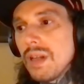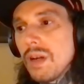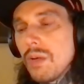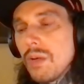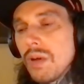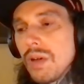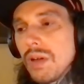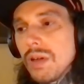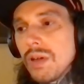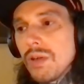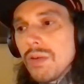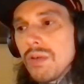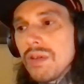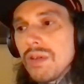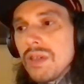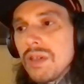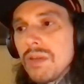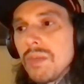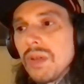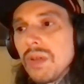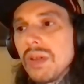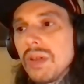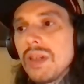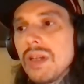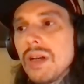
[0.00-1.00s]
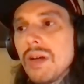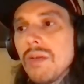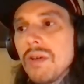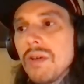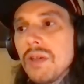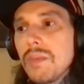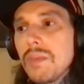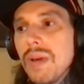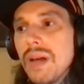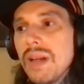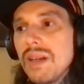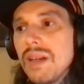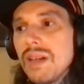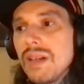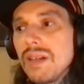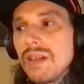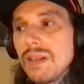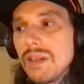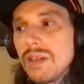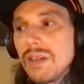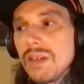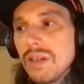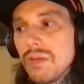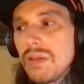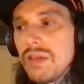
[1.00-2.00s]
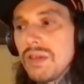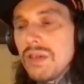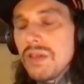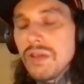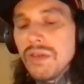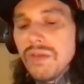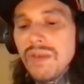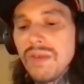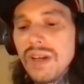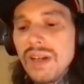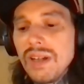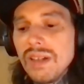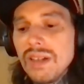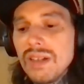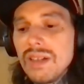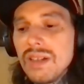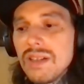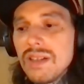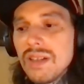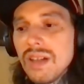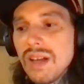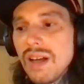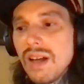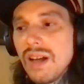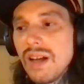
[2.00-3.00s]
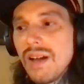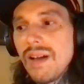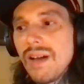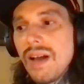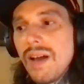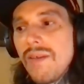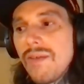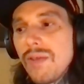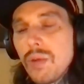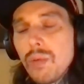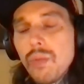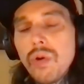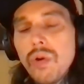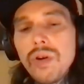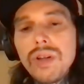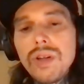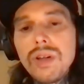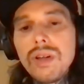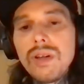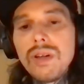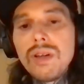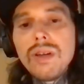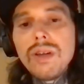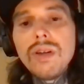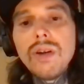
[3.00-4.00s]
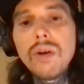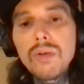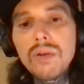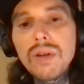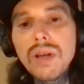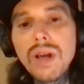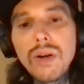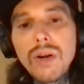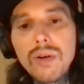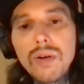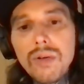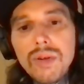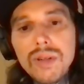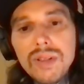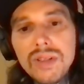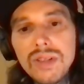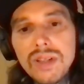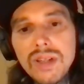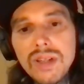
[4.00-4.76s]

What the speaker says: increased military spending, increased surveillance, have thwarted no terrorist